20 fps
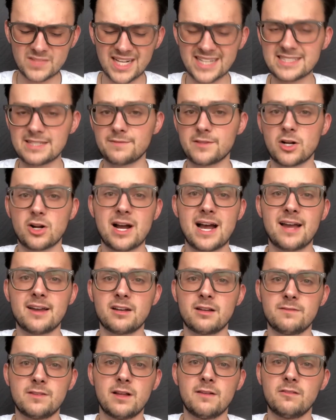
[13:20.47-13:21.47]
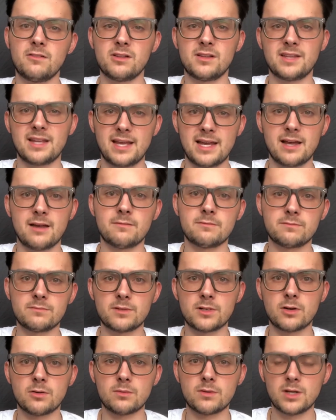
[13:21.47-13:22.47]
That's if they're high enough level and they have,
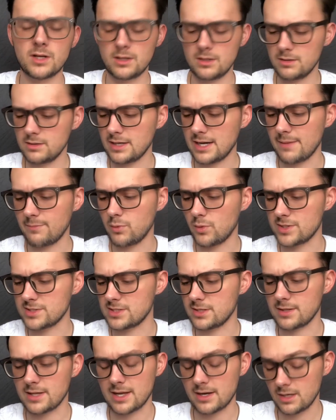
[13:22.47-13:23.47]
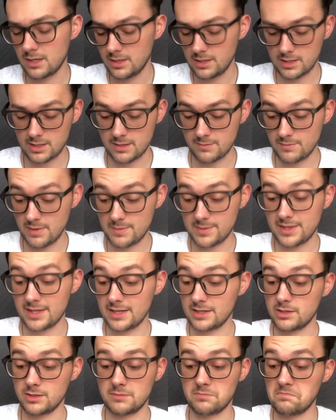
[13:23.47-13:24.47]
you know, high points in that. Maybe
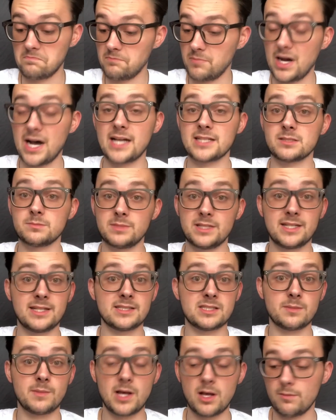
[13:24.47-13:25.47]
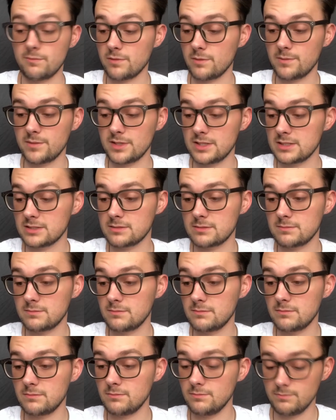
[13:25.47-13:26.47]
they could possibly get some help from the
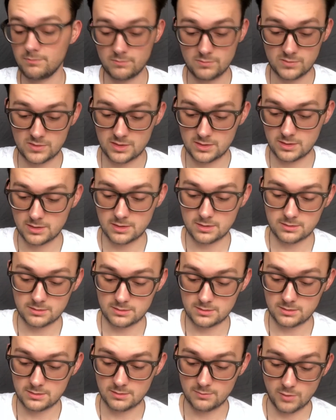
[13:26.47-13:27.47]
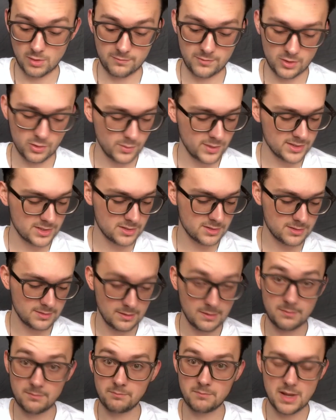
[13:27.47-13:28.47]
merfolk wizards.
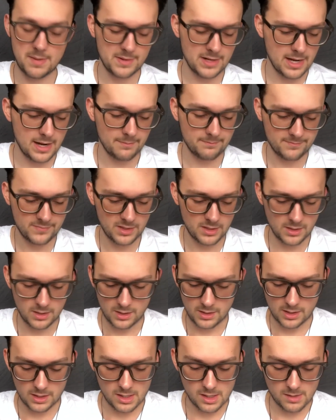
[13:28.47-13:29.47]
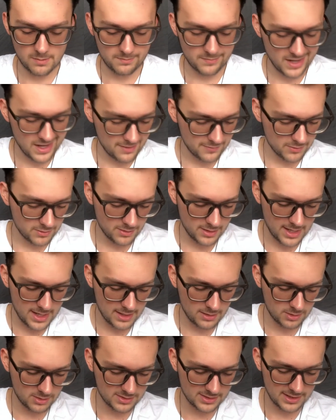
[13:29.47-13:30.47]
Maybe not. After
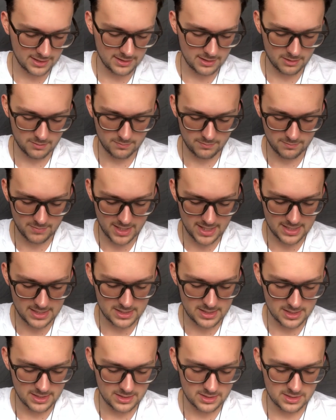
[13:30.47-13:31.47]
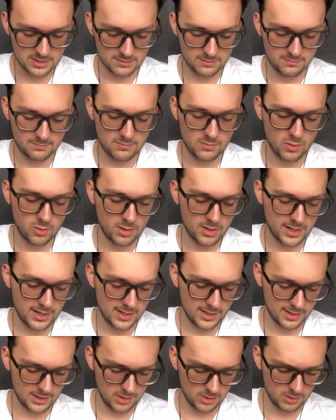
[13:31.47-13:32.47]
that, looks like there might need some more
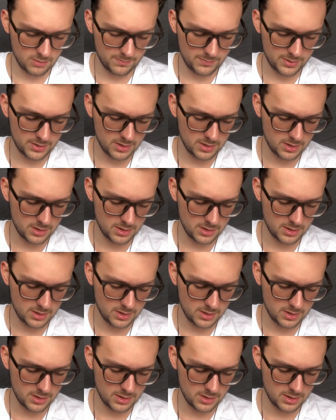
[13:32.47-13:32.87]
help.